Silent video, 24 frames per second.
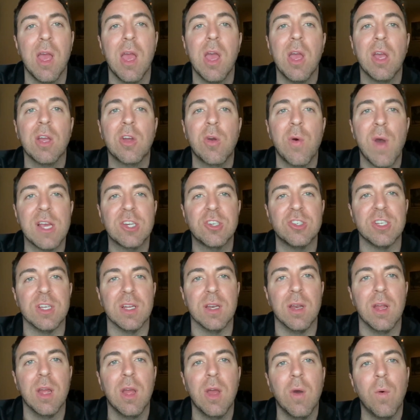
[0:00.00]

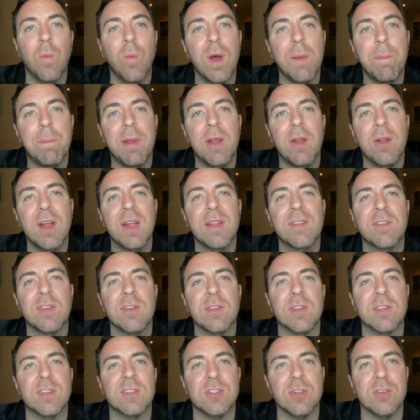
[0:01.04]
Question, what periods do
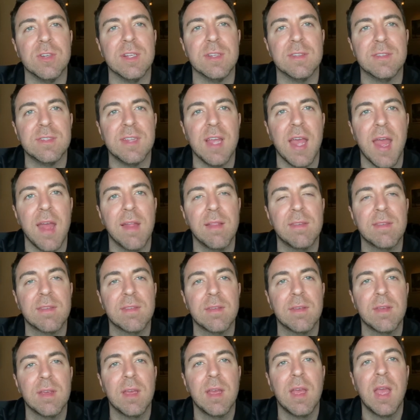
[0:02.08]
the students dance?
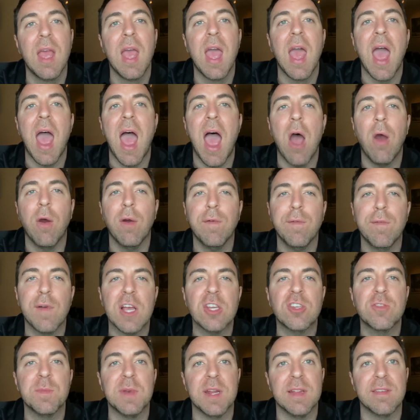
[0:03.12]
Our
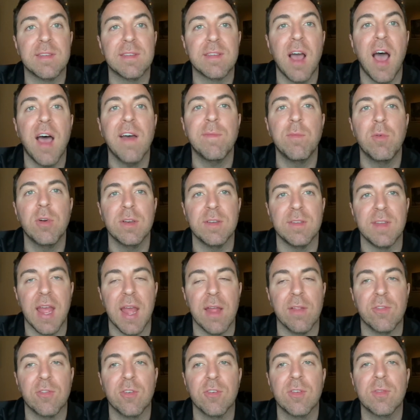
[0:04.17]
freshmen and sophomore
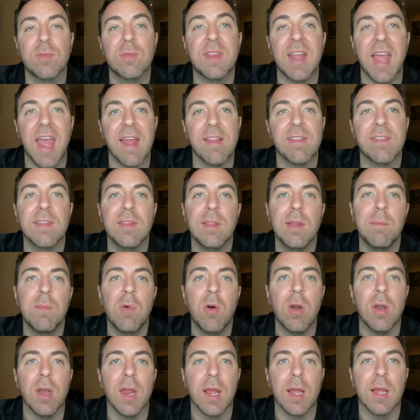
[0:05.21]
dancers dance in the
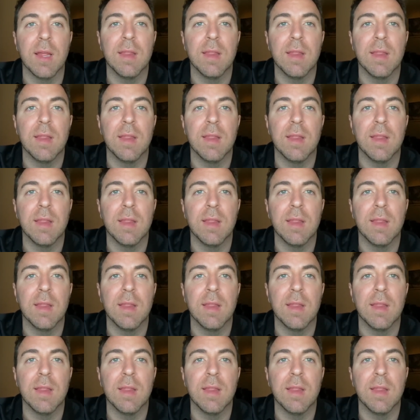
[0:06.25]
morning.